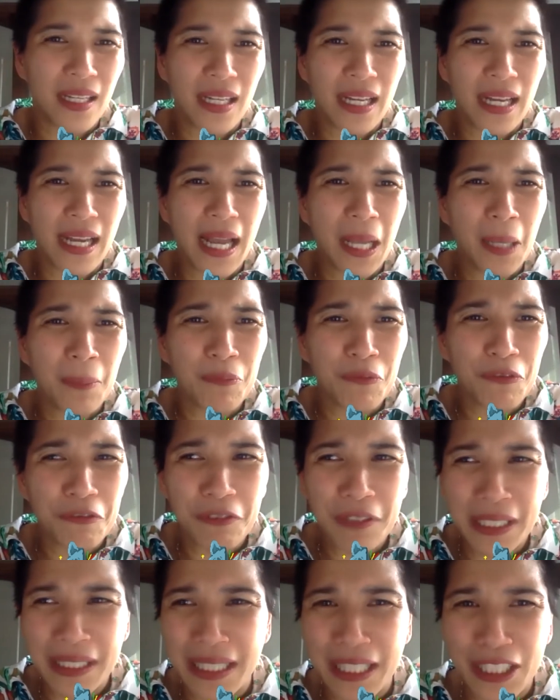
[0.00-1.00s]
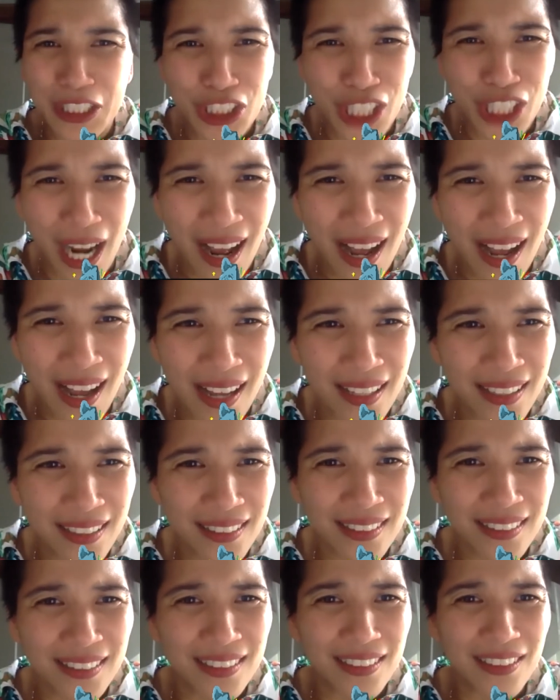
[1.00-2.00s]
help feed a
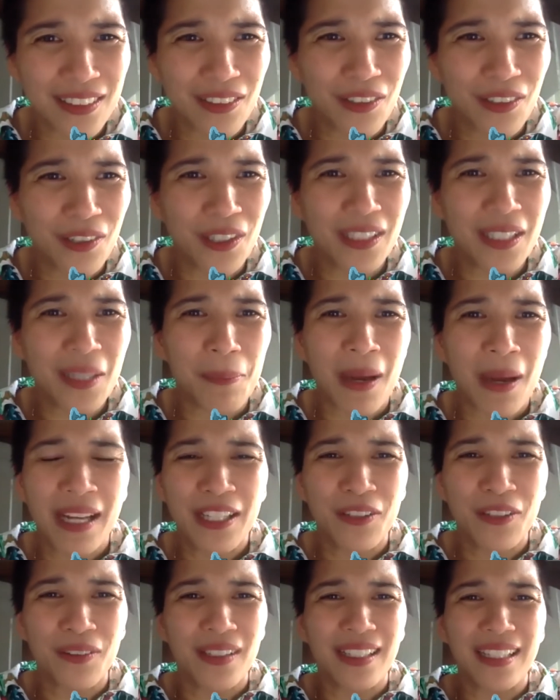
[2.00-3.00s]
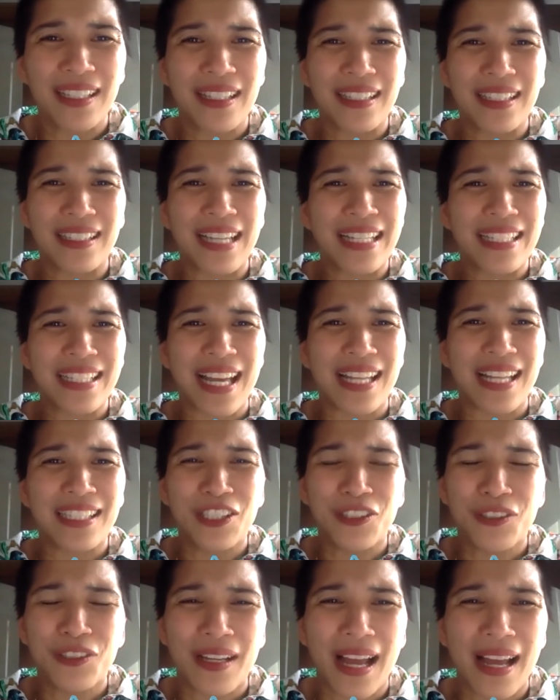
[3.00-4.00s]
child, or 'di ba yung ganyan,
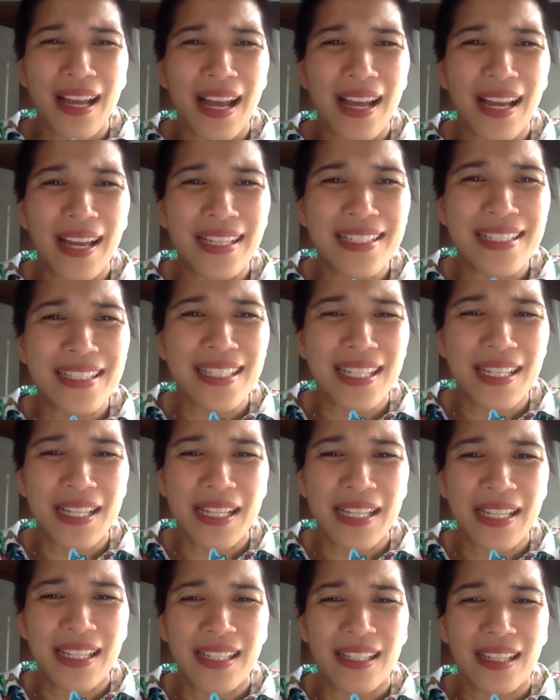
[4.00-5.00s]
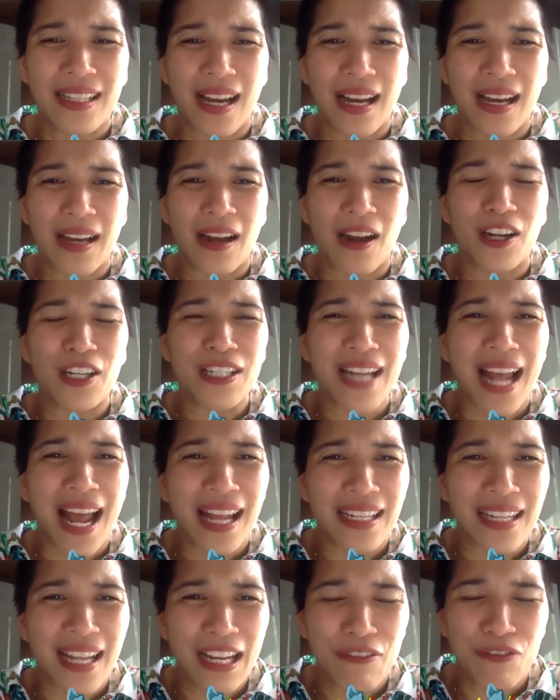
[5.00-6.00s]
yung I see our
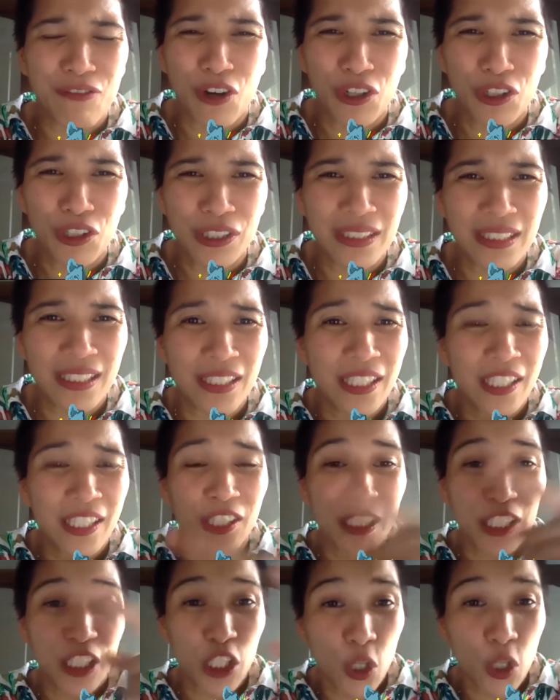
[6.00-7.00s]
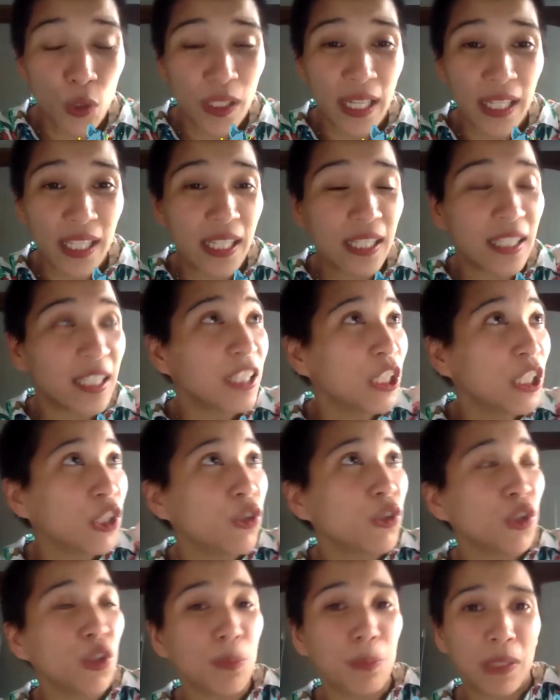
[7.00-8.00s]
nanay volunteer here, Kaingin,
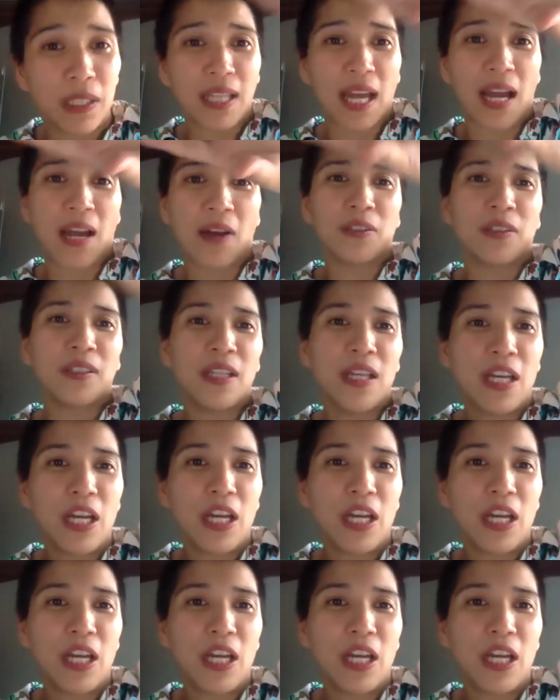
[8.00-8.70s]
UP Town.